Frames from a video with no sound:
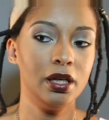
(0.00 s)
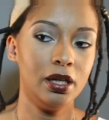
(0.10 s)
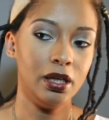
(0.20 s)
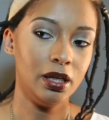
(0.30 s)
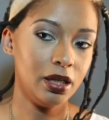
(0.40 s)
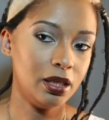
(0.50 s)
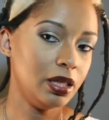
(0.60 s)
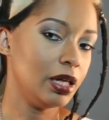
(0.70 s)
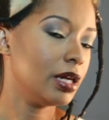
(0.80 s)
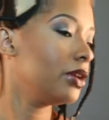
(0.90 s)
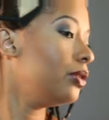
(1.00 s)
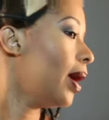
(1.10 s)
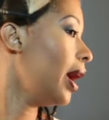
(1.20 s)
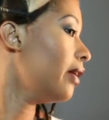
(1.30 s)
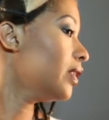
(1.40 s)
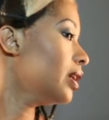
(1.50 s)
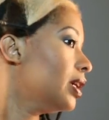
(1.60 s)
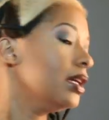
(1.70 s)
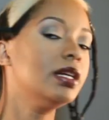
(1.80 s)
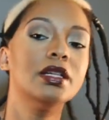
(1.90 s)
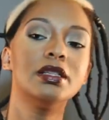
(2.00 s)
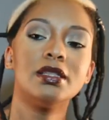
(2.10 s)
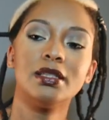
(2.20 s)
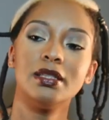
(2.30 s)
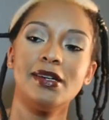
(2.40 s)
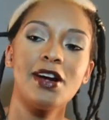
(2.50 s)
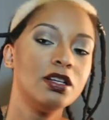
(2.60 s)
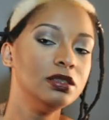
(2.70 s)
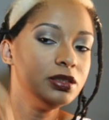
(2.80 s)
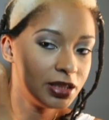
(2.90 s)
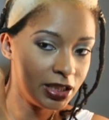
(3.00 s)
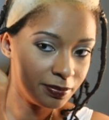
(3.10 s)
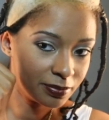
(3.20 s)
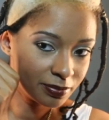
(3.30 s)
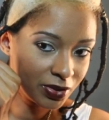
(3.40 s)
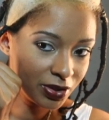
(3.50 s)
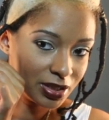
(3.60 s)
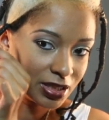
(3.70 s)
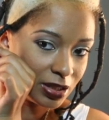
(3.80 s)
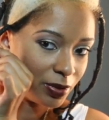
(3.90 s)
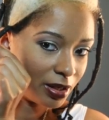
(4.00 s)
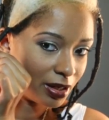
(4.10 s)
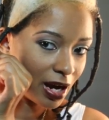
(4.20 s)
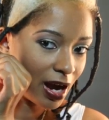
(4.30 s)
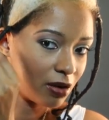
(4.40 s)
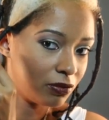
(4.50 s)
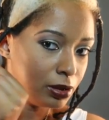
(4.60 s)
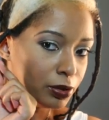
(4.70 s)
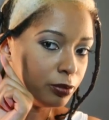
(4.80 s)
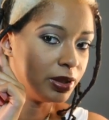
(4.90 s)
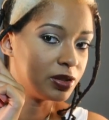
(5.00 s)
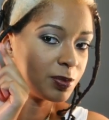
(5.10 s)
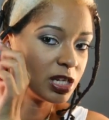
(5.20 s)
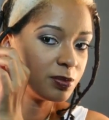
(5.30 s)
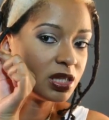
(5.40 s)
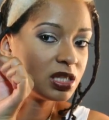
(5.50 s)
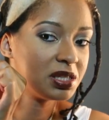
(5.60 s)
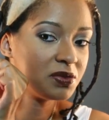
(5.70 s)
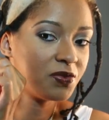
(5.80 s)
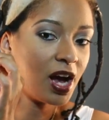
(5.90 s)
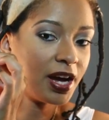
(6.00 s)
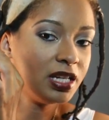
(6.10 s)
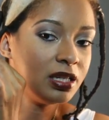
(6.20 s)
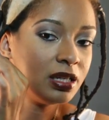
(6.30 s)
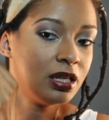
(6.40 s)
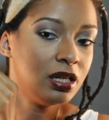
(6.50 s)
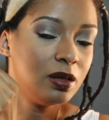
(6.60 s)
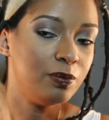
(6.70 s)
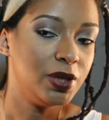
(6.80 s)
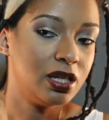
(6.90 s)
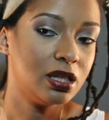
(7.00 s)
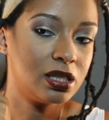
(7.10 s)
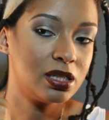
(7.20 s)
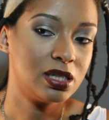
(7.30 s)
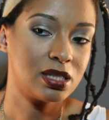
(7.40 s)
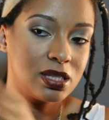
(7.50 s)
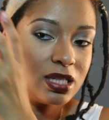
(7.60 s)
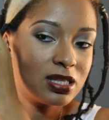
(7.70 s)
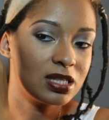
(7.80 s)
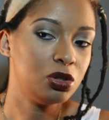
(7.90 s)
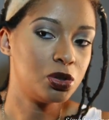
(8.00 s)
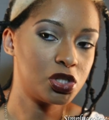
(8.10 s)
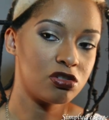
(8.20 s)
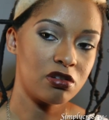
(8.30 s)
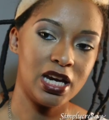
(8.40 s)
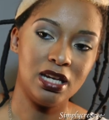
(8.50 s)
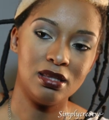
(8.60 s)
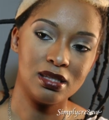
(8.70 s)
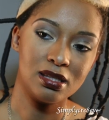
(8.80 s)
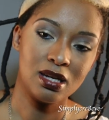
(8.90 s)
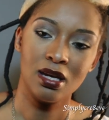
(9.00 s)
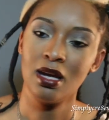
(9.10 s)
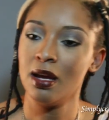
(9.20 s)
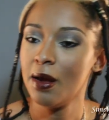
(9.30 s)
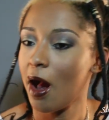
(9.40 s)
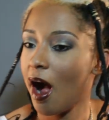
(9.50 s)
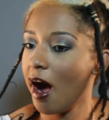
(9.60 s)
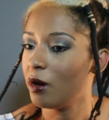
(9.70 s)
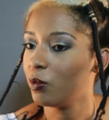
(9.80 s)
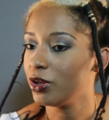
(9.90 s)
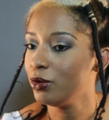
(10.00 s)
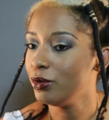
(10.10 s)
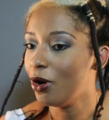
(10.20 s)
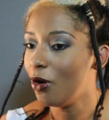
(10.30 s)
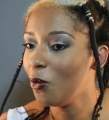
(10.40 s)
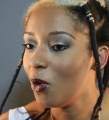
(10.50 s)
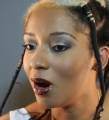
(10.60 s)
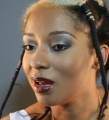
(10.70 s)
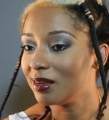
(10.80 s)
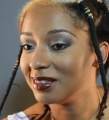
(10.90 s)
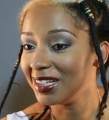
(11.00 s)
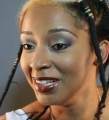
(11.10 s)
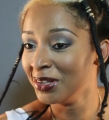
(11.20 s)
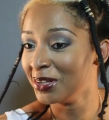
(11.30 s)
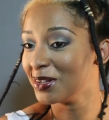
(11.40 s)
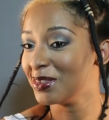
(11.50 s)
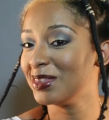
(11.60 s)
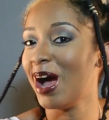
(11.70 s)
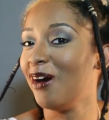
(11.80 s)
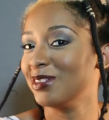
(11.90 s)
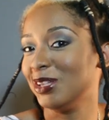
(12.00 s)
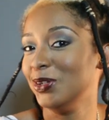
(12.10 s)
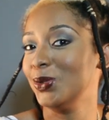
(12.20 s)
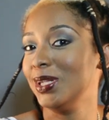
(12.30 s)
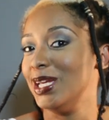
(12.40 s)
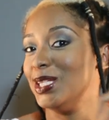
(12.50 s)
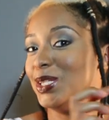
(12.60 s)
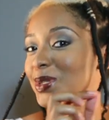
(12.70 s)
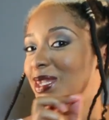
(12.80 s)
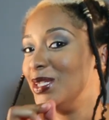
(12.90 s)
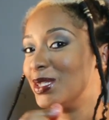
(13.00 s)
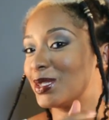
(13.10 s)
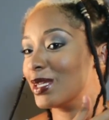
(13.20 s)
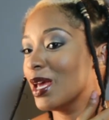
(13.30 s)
And there you have it. You see, you can see where I have a little bit of space, but this is fine because it's still straight. What you don't want, I was a little lazy with this.